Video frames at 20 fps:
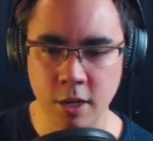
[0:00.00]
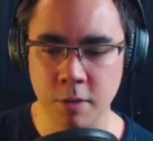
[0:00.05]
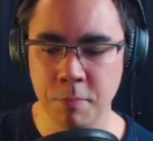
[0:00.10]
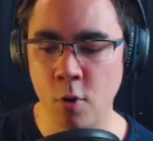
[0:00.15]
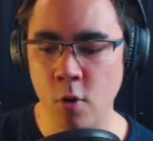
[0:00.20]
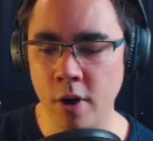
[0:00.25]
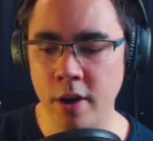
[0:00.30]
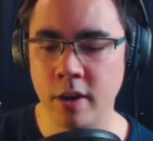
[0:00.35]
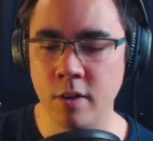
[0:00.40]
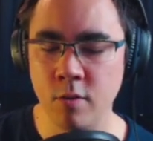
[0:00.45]

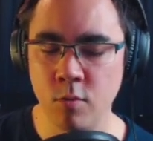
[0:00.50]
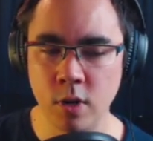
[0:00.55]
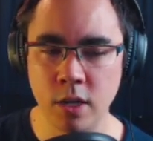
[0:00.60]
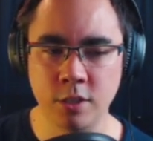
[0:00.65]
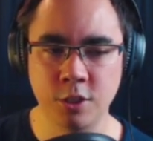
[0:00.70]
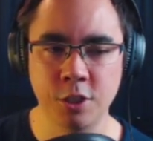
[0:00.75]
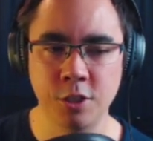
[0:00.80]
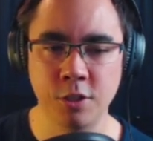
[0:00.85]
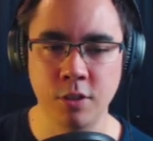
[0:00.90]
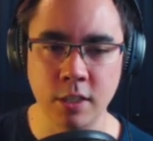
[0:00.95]
point in
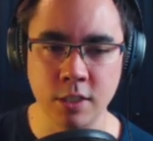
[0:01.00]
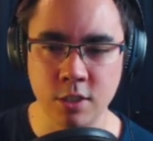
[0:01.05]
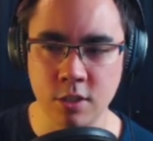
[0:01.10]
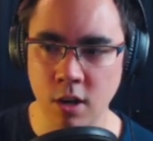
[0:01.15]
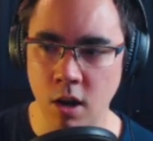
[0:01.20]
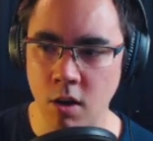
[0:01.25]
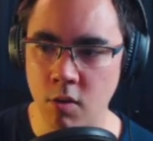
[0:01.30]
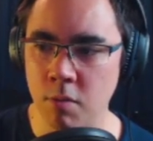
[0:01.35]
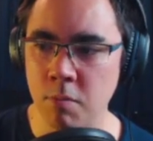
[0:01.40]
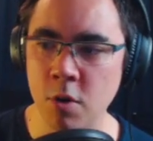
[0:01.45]
which you can
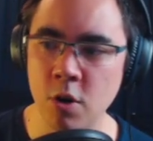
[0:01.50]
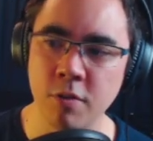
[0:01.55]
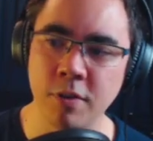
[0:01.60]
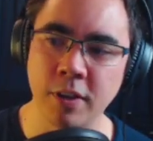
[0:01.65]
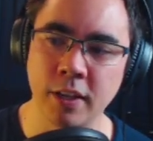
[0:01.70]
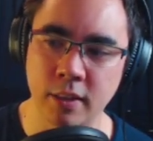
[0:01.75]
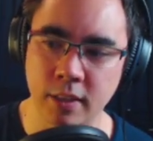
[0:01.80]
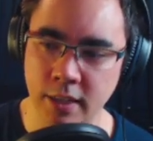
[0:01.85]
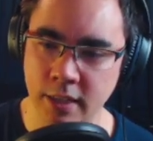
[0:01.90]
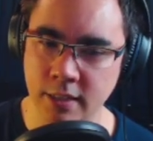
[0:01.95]
start
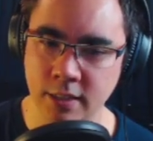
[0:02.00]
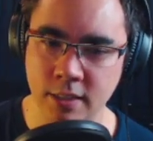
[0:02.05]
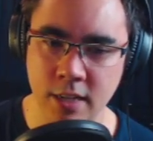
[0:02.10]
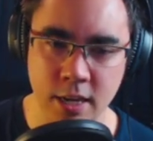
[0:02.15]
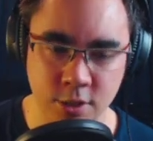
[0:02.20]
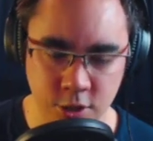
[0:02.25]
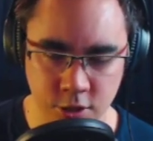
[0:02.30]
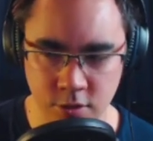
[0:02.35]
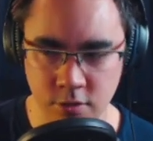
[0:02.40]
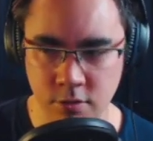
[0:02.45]
removing things
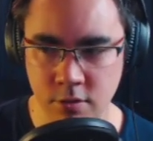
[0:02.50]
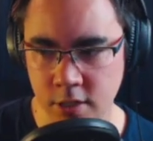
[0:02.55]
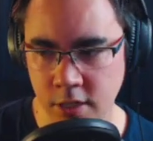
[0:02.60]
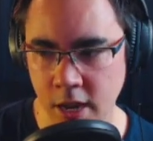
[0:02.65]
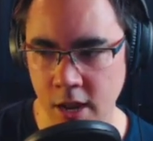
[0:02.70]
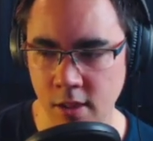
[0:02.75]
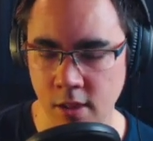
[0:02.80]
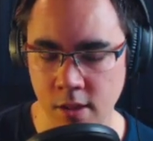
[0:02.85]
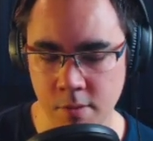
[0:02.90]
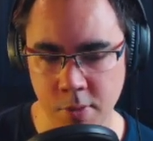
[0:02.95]
as you
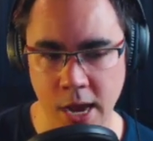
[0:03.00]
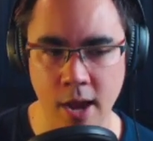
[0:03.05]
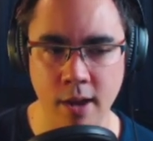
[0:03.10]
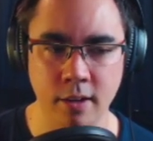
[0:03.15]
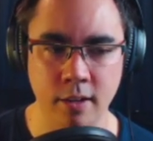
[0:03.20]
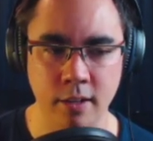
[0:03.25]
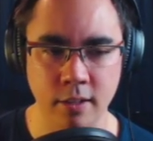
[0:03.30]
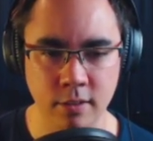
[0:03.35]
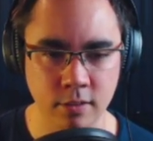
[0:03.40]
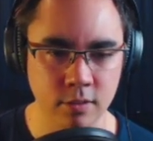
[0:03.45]
scale it
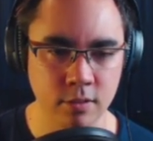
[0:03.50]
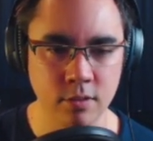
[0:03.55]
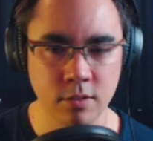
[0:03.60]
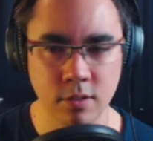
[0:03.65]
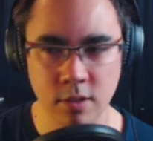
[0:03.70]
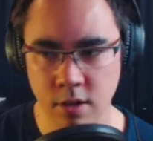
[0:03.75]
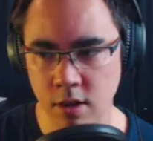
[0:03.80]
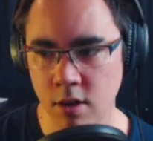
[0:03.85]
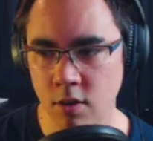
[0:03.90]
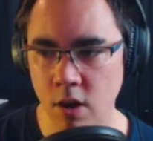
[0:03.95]
back
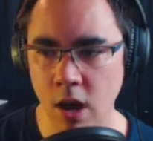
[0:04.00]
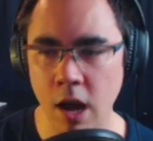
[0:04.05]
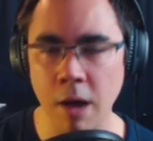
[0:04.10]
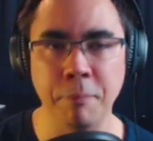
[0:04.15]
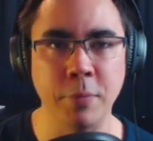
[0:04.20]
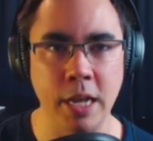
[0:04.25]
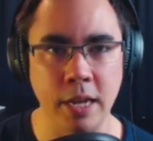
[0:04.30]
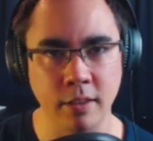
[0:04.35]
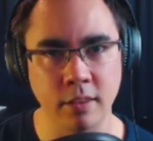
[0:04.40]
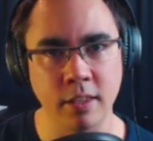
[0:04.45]
and
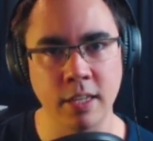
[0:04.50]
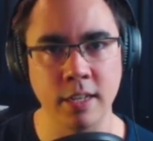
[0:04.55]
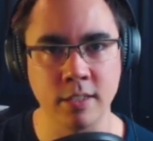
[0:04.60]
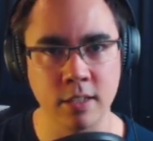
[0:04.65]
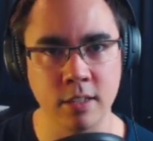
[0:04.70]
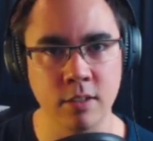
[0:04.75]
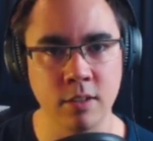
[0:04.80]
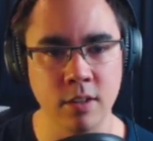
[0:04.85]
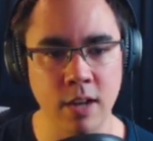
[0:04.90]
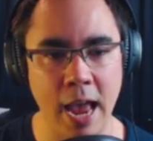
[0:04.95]
update things.
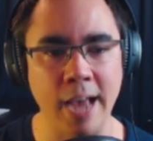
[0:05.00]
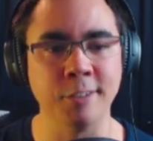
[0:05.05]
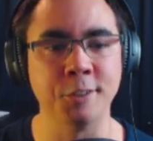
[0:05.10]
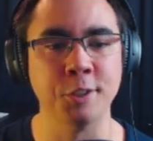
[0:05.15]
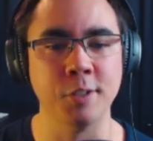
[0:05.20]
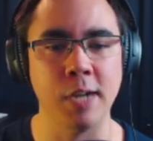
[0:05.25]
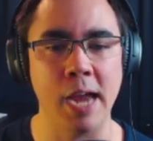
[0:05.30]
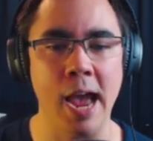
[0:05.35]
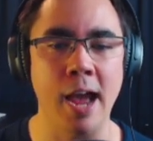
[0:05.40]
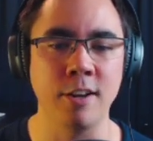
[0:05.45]
And as
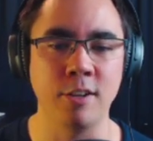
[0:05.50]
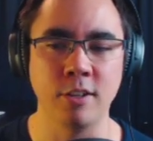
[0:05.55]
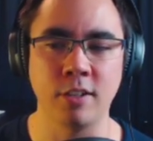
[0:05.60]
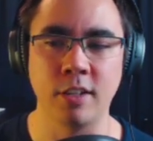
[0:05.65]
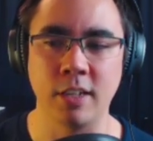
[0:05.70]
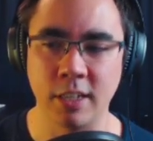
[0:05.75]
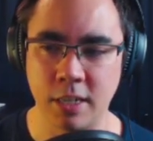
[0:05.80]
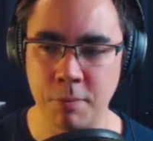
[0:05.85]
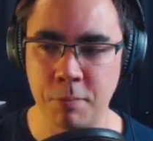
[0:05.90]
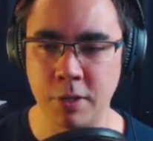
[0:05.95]
you add, you
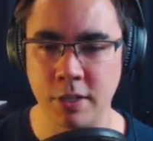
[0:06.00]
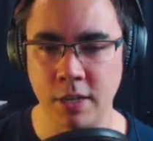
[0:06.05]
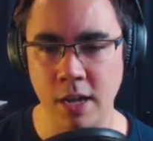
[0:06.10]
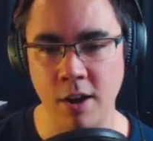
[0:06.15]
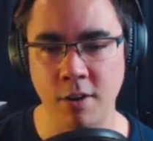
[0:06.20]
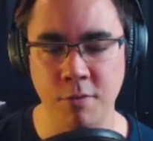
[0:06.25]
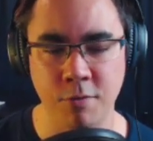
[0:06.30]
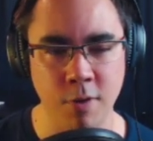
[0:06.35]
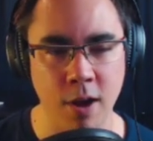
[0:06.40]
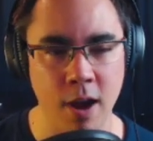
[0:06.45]
can keep it down
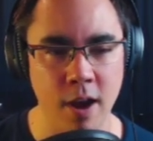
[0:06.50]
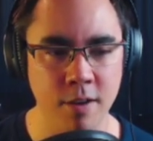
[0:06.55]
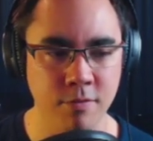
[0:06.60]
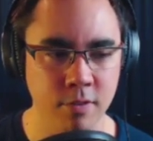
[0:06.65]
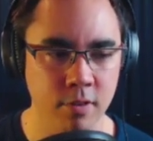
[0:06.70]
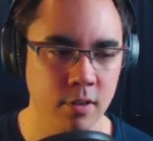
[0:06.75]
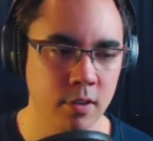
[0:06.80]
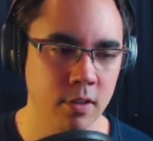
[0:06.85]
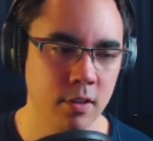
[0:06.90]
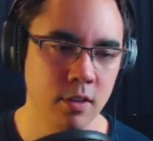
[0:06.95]
to 5
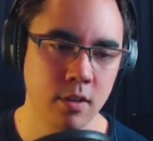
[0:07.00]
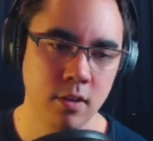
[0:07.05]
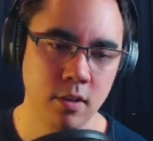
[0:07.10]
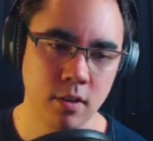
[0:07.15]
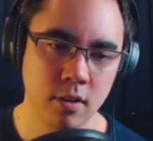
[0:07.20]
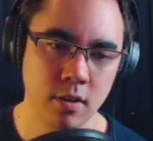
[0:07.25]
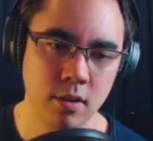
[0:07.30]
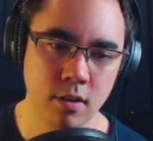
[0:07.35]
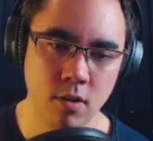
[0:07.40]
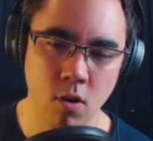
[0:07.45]

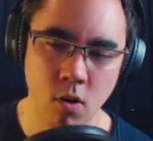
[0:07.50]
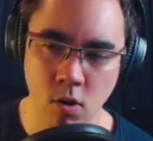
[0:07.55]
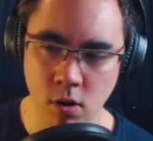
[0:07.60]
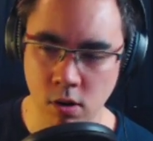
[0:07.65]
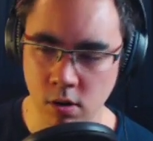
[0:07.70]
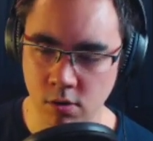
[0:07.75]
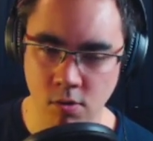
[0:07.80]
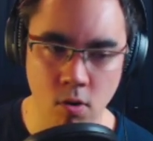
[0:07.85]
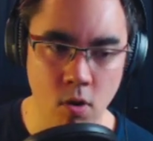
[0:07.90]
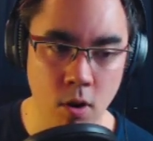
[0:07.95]

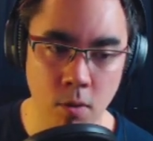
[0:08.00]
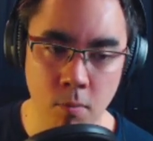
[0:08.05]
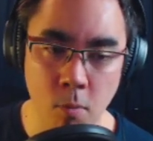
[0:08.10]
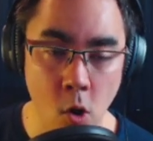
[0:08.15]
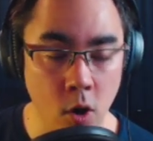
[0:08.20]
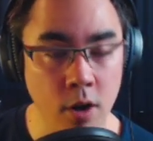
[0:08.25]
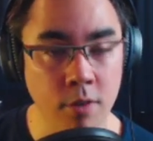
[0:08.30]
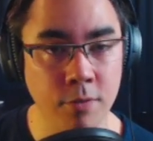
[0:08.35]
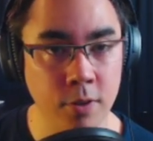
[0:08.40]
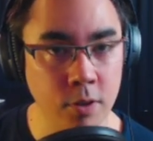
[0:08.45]
or
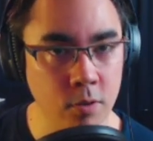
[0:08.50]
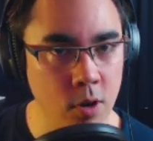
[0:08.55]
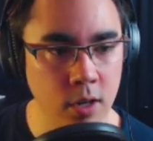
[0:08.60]
more if you